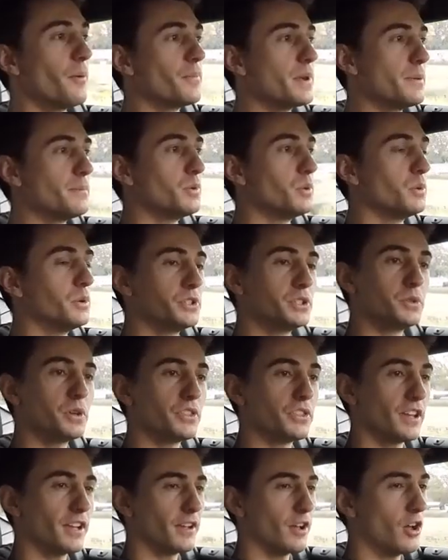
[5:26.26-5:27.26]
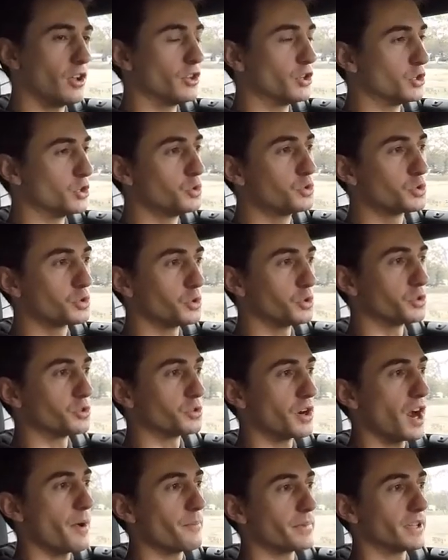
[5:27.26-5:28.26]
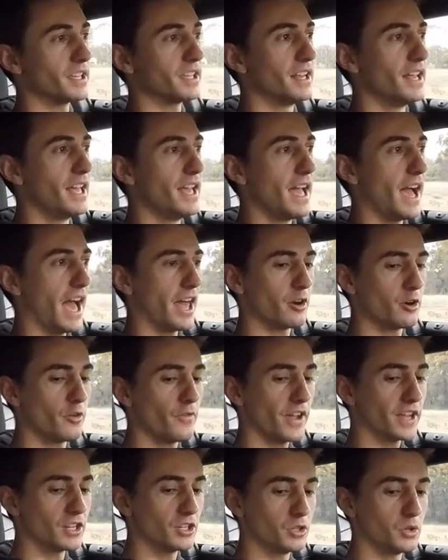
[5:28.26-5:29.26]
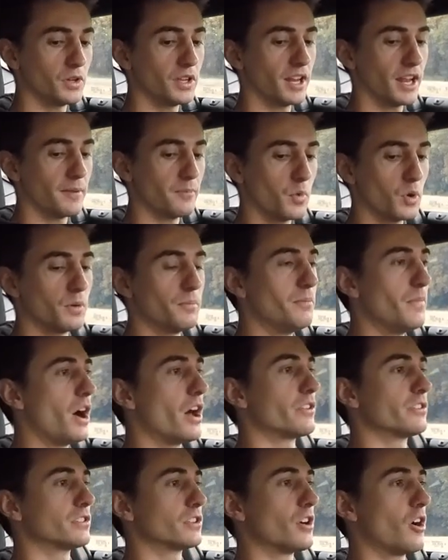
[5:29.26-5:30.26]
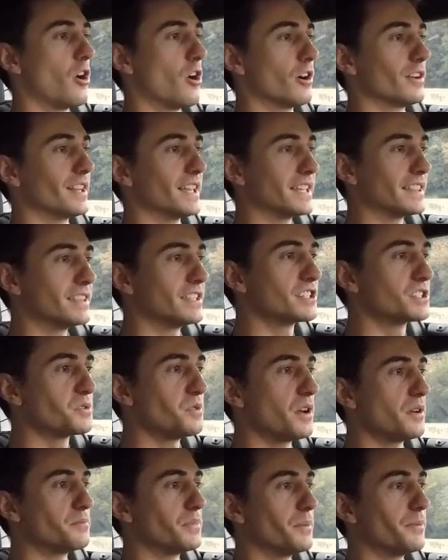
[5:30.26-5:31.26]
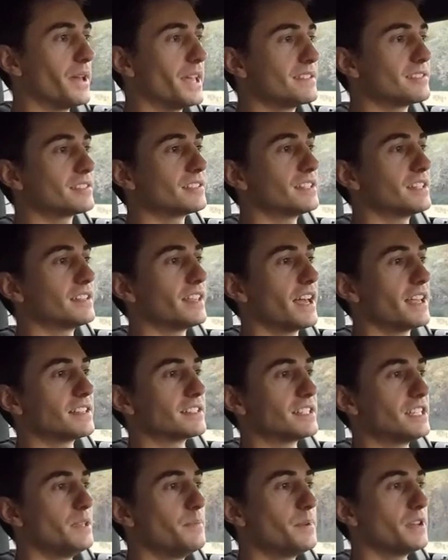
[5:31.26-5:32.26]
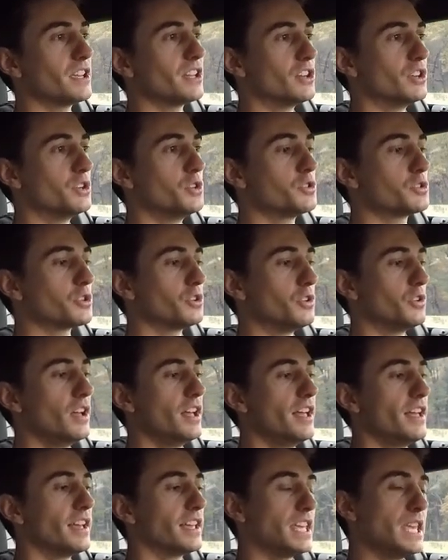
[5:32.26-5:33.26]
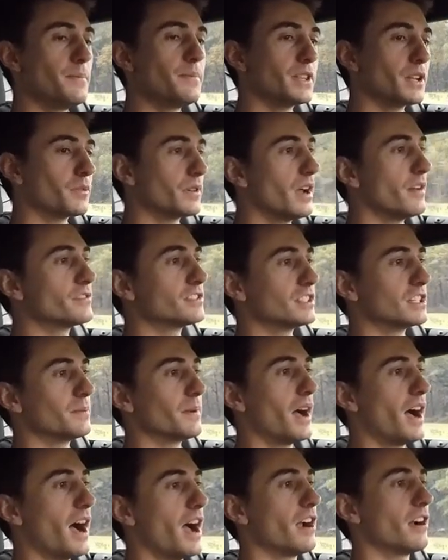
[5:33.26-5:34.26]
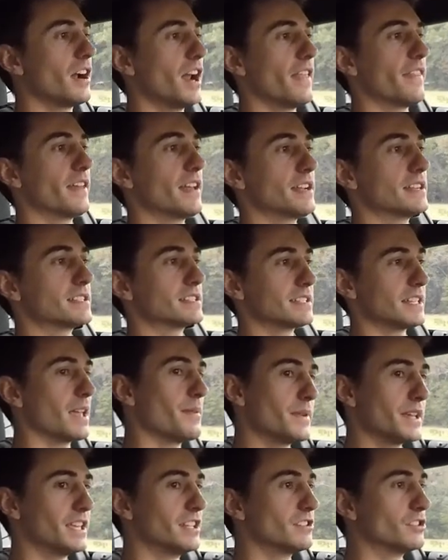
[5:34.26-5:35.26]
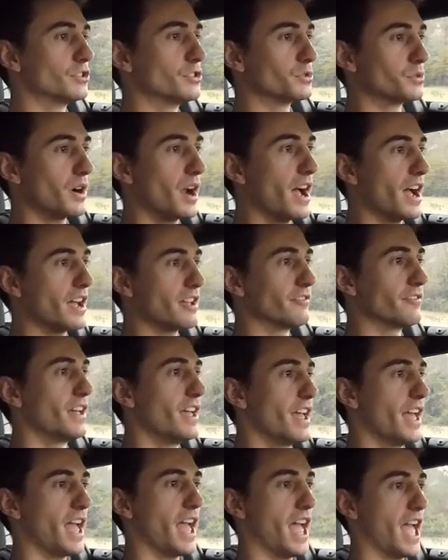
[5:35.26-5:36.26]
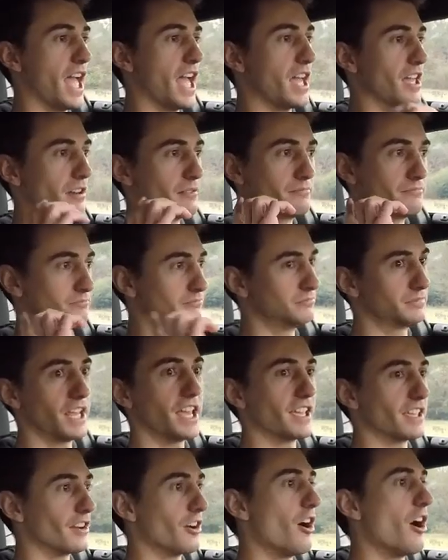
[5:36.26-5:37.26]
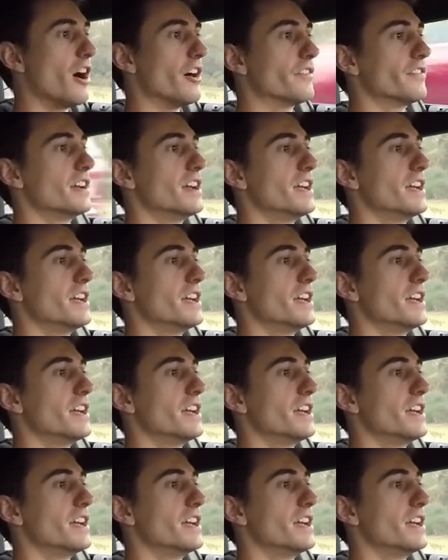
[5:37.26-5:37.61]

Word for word: Some people will do a thing called neutral dropping it. I don't know if I can do it in a more modern car like this one, but basically that is keeping it in neutral, keeping the revs a little bit higher, and then slamming into drive and taking off.